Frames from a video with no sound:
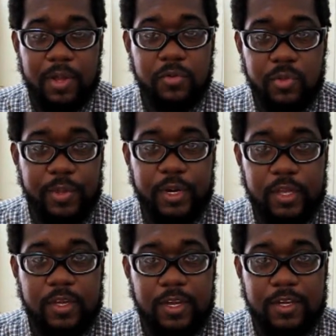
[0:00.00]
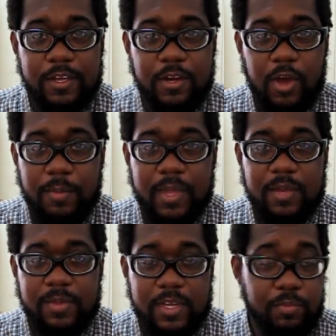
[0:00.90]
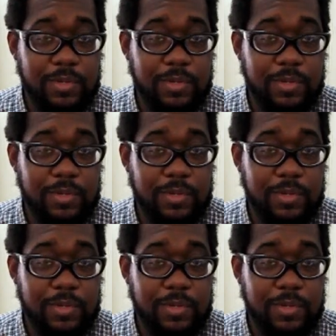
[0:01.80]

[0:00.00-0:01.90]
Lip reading: in my own community. I may be